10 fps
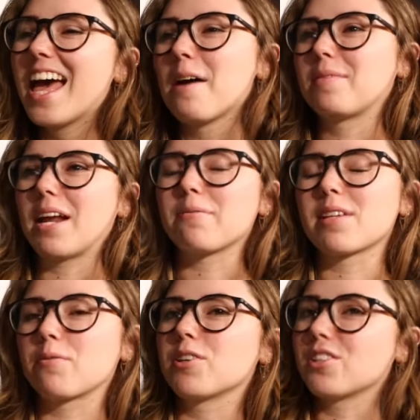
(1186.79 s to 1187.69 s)
My dad was
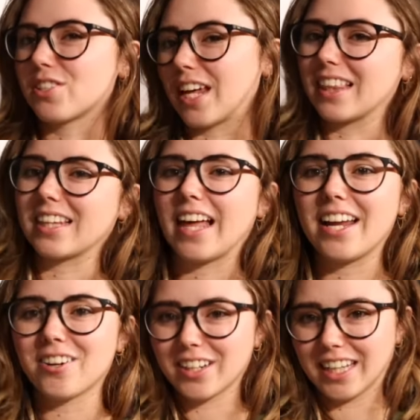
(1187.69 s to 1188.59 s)
like, well, you can just take the
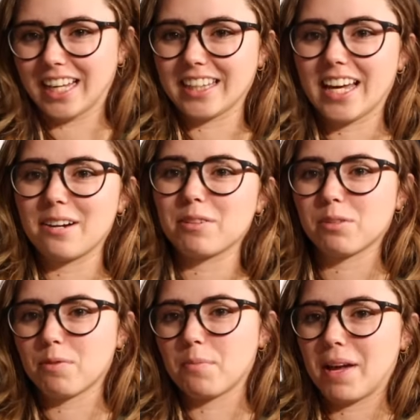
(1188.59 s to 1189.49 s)
lighter and like light it with
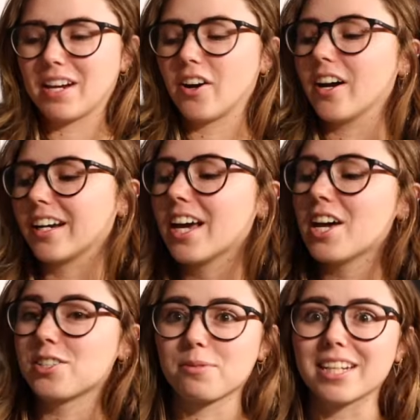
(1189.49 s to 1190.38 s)
the propane on.
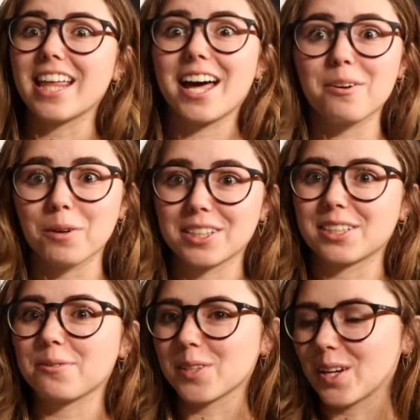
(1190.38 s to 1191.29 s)
So we did that and it worked
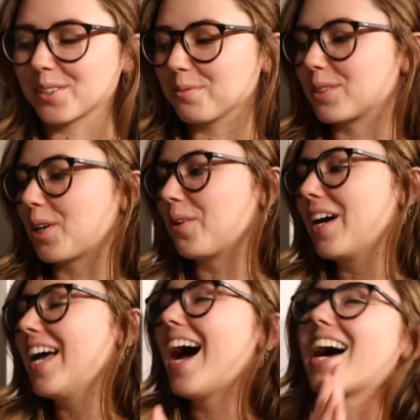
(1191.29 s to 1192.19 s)
and it was awesome. So
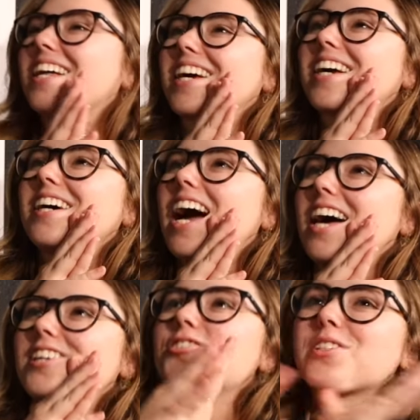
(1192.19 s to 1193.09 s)
I like
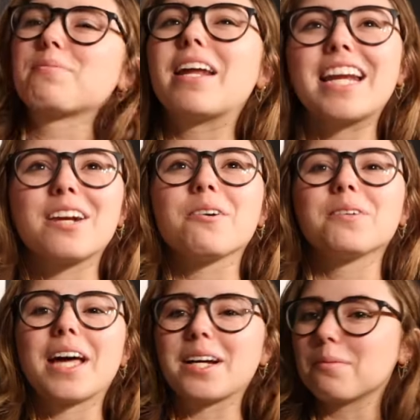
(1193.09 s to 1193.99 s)
had a dream I didn't know
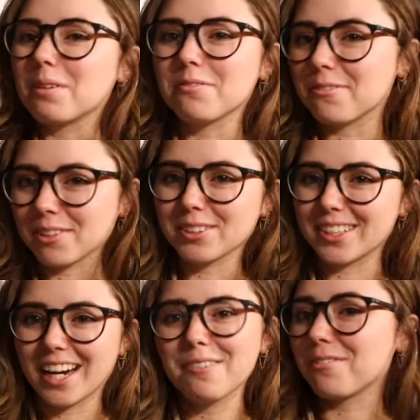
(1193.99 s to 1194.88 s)
that could be fulfilled
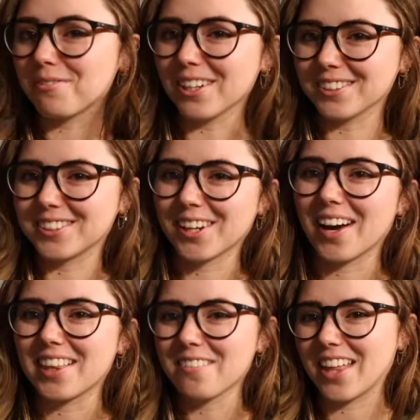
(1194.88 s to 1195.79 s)
tonight, fulfilled. So
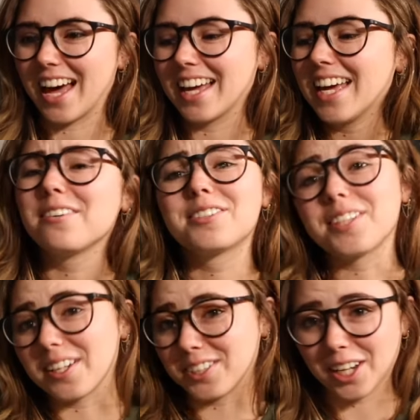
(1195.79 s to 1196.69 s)
I love that. It was
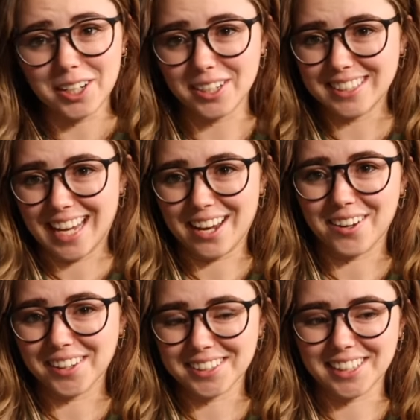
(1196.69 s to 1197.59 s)
such a good day,
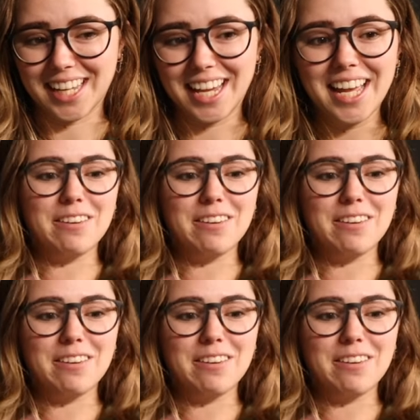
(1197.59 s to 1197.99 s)
honestly.